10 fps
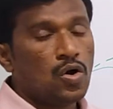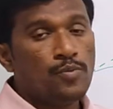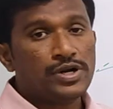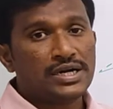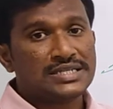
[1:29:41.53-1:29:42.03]

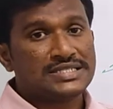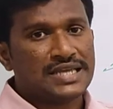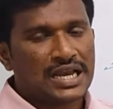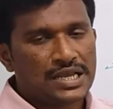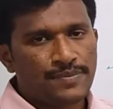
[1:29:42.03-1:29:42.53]
Commutator
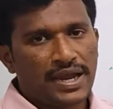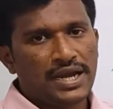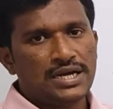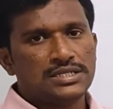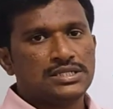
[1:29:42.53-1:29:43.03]

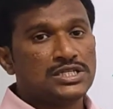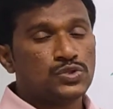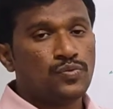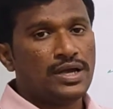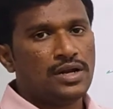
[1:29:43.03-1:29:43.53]
segments. That
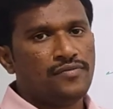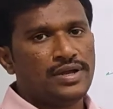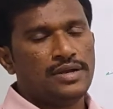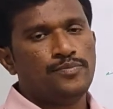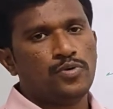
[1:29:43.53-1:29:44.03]
is very,
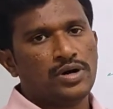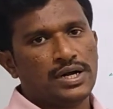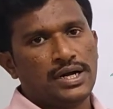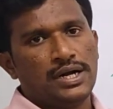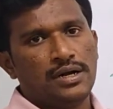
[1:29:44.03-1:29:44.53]
very
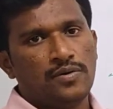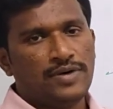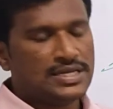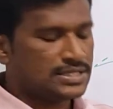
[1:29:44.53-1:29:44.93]
important.